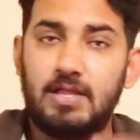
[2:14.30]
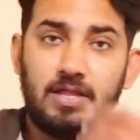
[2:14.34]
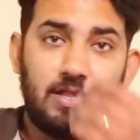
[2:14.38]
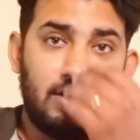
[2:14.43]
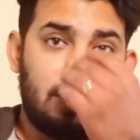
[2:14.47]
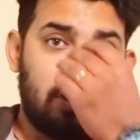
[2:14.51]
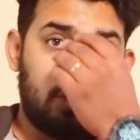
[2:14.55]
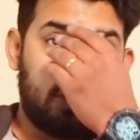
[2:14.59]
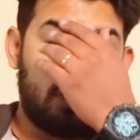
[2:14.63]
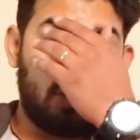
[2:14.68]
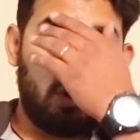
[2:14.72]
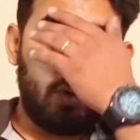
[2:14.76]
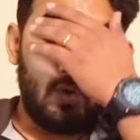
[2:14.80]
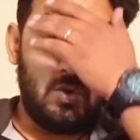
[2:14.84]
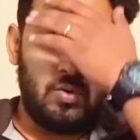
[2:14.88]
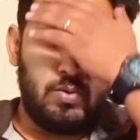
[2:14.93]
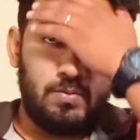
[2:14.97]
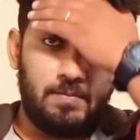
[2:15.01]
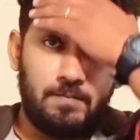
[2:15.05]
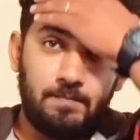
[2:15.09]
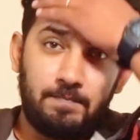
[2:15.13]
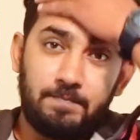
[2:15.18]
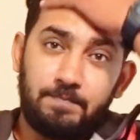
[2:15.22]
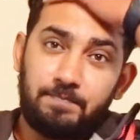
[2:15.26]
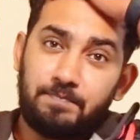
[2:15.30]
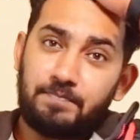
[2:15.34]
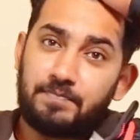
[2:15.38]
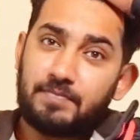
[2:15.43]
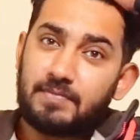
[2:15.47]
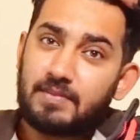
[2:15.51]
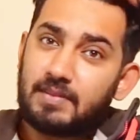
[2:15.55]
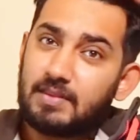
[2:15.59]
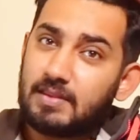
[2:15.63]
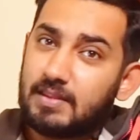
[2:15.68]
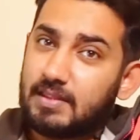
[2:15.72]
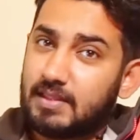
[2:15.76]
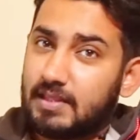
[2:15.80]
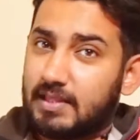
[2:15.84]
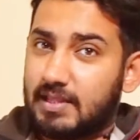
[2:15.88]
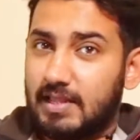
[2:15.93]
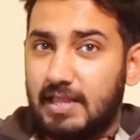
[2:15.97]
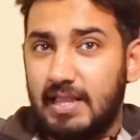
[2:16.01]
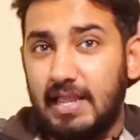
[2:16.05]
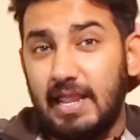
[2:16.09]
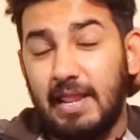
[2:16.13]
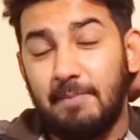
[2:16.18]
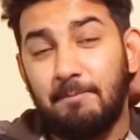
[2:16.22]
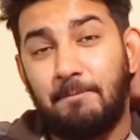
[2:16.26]
So,
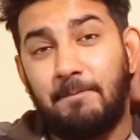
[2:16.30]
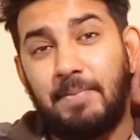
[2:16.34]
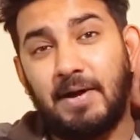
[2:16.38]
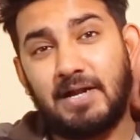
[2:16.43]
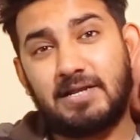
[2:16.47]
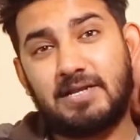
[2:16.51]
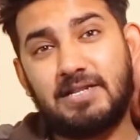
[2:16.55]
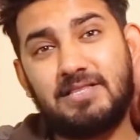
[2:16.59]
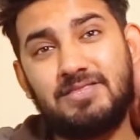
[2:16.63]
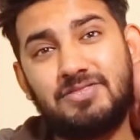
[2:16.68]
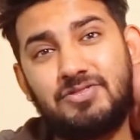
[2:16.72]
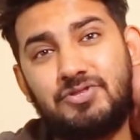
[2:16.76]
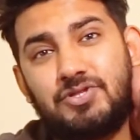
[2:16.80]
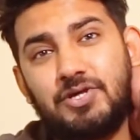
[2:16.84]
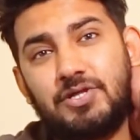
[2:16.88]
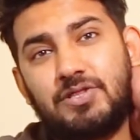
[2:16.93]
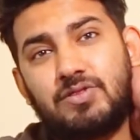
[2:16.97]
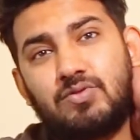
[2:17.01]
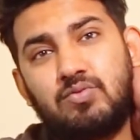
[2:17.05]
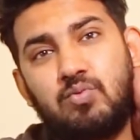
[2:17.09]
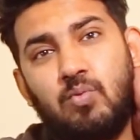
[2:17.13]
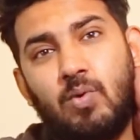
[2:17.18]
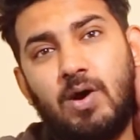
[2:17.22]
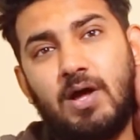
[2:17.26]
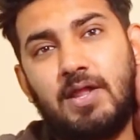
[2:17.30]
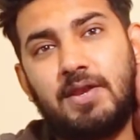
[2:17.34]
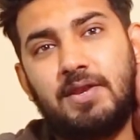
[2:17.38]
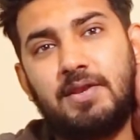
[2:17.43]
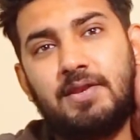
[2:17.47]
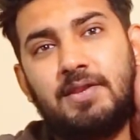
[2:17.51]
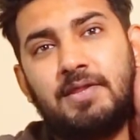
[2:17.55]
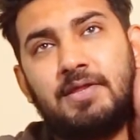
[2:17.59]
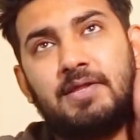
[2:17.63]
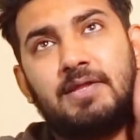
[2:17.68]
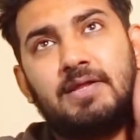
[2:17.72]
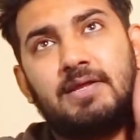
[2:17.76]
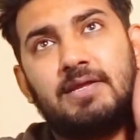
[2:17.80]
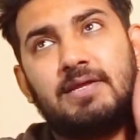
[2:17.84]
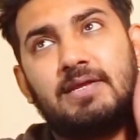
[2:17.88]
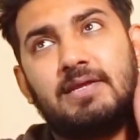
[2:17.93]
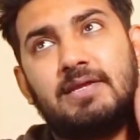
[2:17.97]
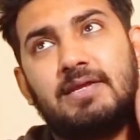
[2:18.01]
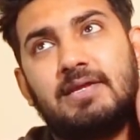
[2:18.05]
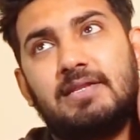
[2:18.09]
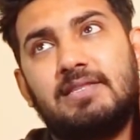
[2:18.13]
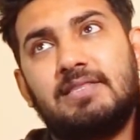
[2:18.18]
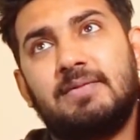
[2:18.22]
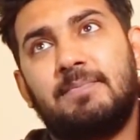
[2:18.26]
but in this one,
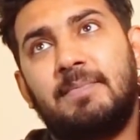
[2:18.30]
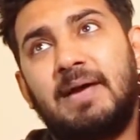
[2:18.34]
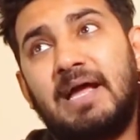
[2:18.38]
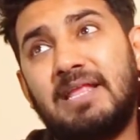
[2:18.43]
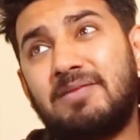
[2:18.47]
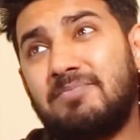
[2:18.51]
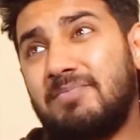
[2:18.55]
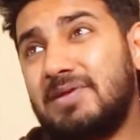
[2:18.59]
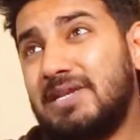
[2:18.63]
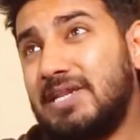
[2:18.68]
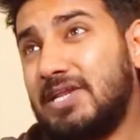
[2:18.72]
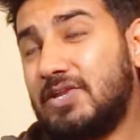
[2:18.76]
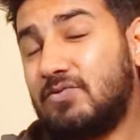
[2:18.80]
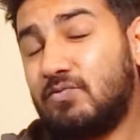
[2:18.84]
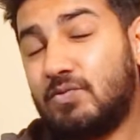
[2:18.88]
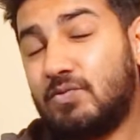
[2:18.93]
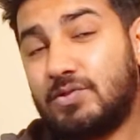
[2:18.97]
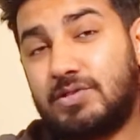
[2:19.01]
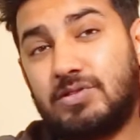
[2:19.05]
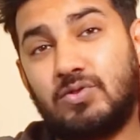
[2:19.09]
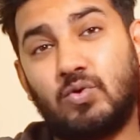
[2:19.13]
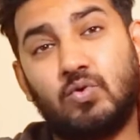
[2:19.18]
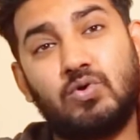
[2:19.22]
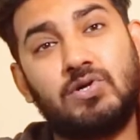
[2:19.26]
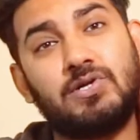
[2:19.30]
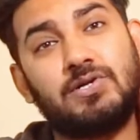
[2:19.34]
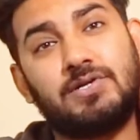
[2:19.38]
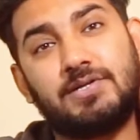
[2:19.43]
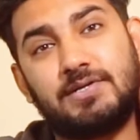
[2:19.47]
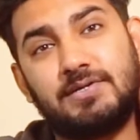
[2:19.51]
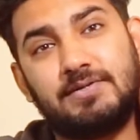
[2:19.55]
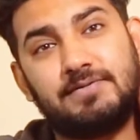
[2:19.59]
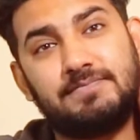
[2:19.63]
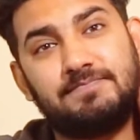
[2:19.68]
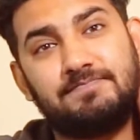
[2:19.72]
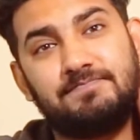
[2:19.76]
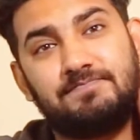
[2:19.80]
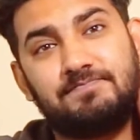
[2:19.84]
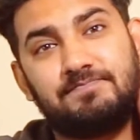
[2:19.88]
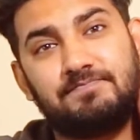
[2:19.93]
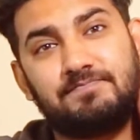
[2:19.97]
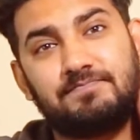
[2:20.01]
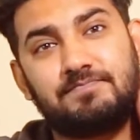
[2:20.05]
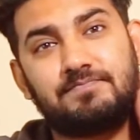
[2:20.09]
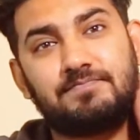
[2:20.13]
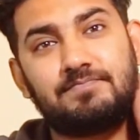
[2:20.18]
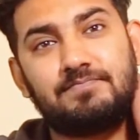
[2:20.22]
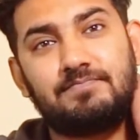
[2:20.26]
in the Mac Mini, it was soldered.
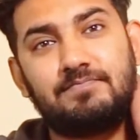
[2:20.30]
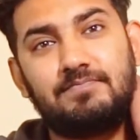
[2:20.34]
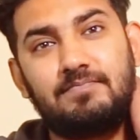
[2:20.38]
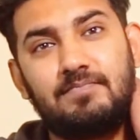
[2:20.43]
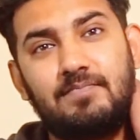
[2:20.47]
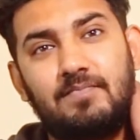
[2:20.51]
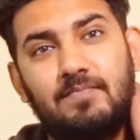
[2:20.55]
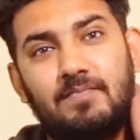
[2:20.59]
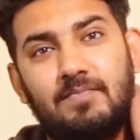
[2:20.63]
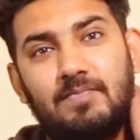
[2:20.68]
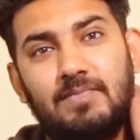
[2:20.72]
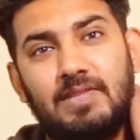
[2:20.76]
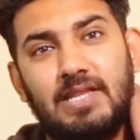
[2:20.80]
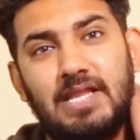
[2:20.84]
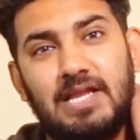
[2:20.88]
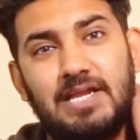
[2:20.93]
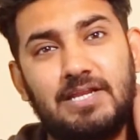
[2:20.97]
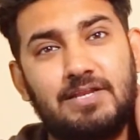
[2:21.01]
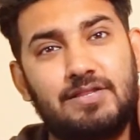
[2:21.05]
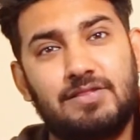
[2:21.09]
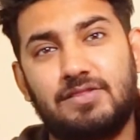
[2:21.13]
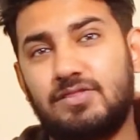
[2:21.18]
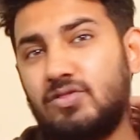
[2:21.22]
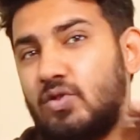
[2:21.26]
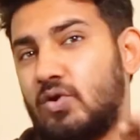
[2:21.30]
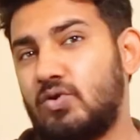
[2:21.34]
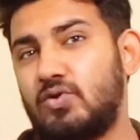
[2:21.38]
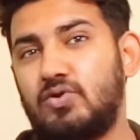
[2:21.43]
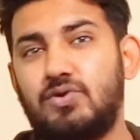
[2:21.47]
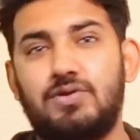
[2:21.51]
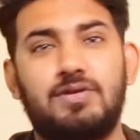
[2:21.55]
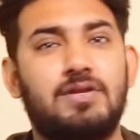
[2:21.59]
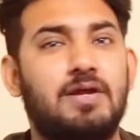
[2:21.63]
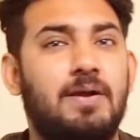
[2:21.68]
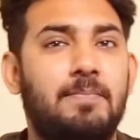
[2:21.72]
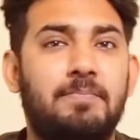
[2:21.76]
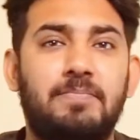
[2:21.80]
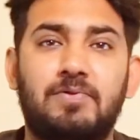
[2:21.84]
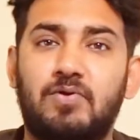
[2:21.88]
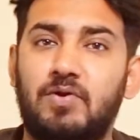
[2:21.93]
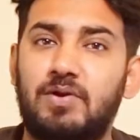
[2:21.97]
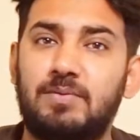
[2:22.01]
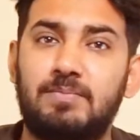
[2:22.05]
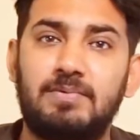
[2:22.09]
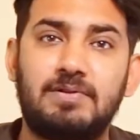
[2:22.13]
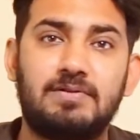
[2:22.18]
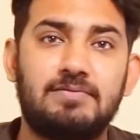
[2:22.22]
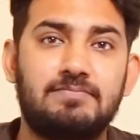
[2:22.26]
It's not
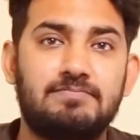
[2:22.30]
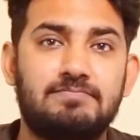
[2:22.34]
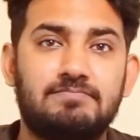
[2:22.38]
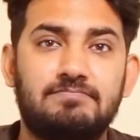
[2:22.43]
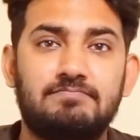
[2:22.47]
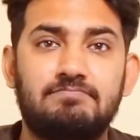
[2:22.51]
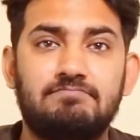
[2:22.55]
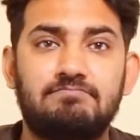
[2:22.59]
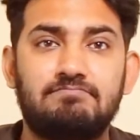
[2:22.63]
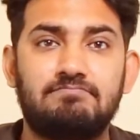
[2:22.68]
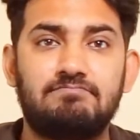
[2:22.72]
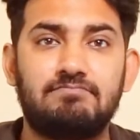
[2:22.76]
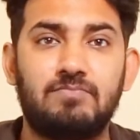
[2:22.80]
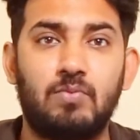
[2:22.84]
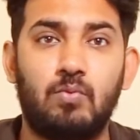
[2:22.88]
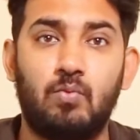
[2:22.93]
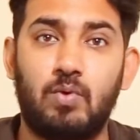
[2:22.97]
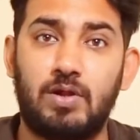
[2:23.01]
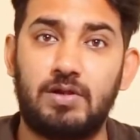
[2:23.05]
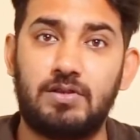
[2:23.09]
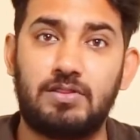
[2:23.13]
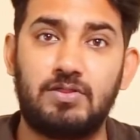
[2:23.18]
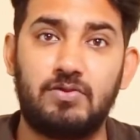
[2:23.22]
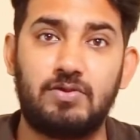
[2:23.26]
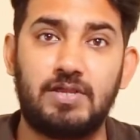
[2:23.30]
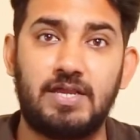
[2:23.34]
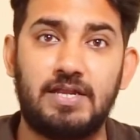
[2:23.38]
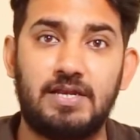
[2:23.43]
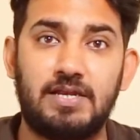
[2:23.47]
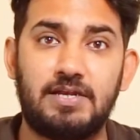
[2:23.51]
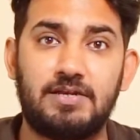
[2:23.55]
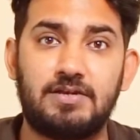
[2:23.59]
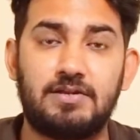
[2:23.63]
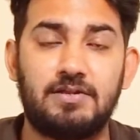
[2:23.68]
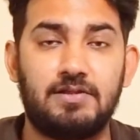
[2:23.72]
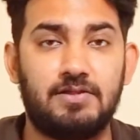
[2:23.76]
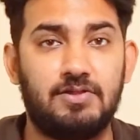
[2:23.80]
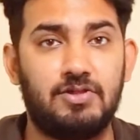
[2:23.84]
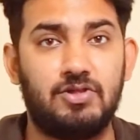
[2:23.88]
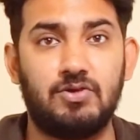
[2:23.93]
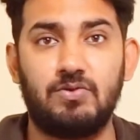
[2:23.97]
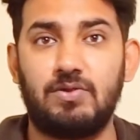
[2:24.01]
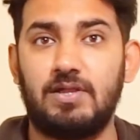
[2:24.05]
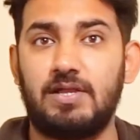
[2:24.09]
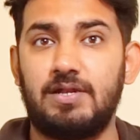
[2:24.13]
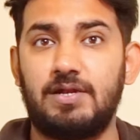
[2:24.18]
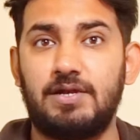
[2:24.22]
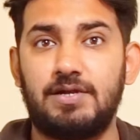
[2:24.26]
upgradable. Once you get it, you
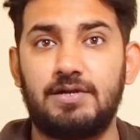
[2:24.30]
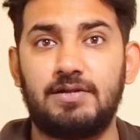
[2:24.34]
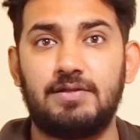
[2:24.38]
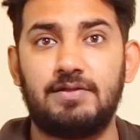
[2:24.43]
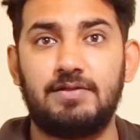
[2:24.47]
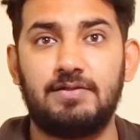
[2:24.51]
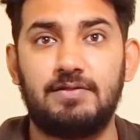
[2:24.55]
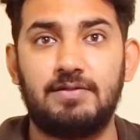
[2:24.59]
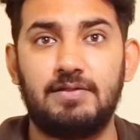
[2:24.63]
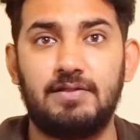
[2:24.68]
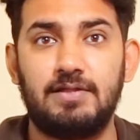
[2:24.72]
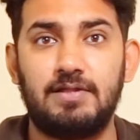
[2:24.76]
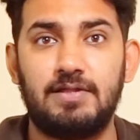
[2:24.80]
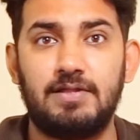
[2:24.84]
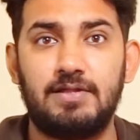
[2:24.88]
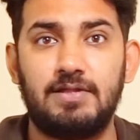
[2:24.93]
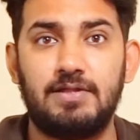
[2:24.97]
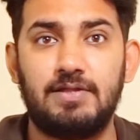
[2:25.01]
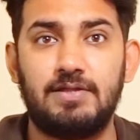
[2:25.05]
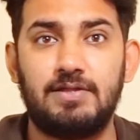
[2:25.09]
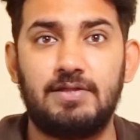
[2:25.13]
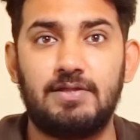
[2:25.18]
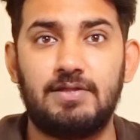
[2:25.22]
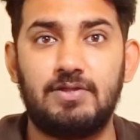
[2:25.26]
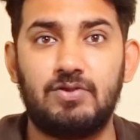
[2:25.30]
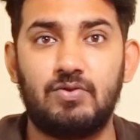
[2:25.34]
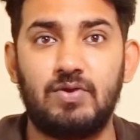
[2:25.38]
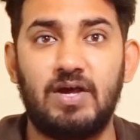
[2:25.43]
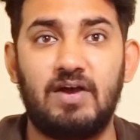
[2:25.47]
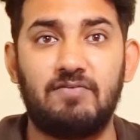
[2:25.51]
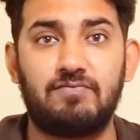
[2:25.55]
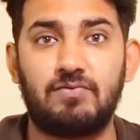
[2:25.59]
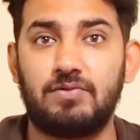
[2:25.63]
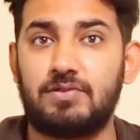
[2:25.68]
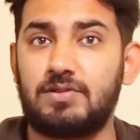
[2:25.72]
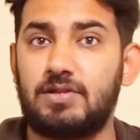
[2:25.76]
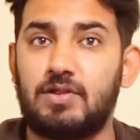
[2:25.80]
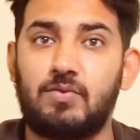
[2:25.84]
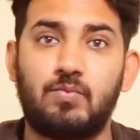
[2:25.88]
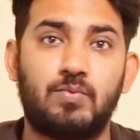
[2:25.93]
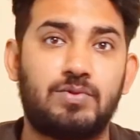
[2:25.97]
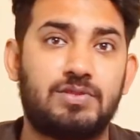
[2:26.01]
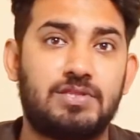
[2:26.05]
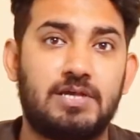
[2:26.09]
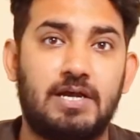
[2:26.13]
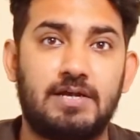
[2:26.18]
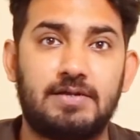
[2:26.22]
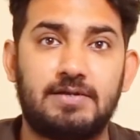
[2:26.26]
get it. You have to stick with
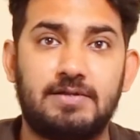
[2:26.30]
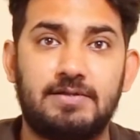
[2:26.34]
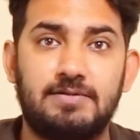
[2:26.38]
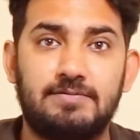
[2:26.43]
that.